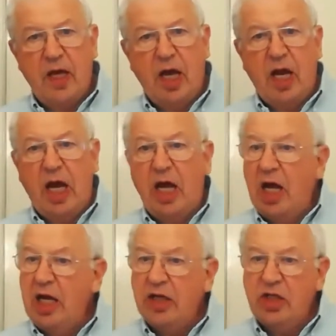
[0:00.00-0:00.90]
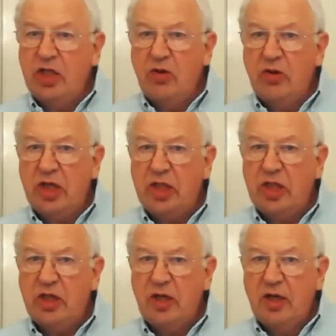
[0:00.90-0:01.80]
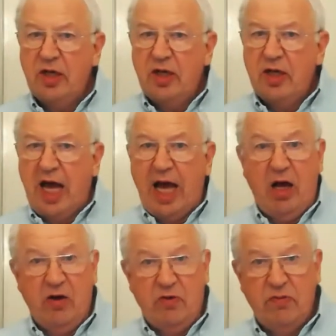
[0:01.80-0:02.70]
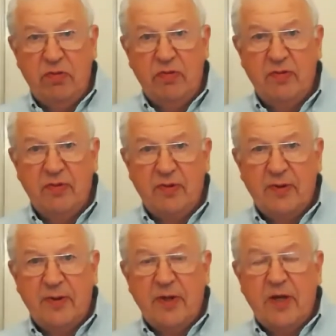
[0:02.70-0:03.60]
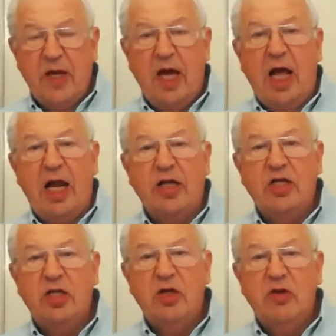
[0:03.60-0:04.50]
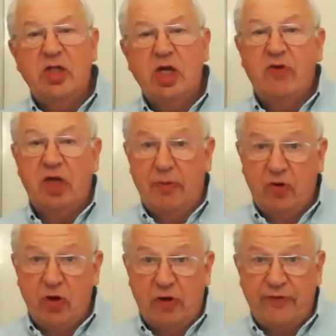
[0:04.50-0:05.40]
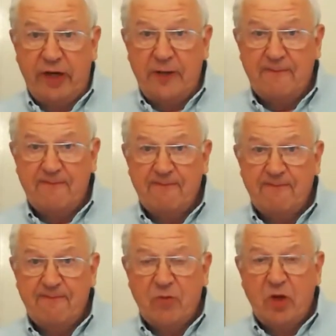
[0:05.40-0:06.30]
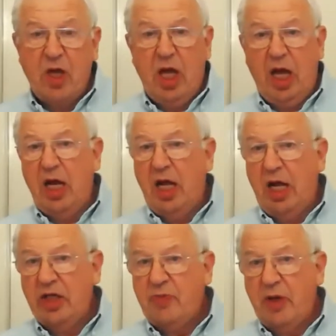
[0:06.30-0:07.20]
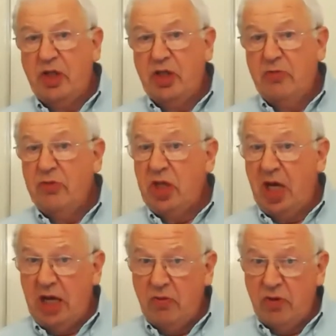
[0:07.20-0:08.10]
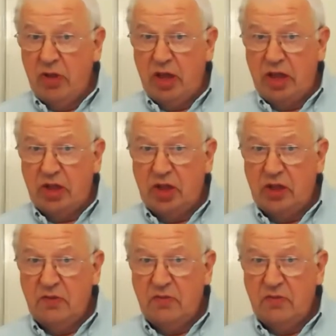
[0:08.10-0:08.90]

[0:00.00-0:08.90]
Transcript: And I like to do this at home, and I like to do this over a cup of coffee, and I like to spend some time with this.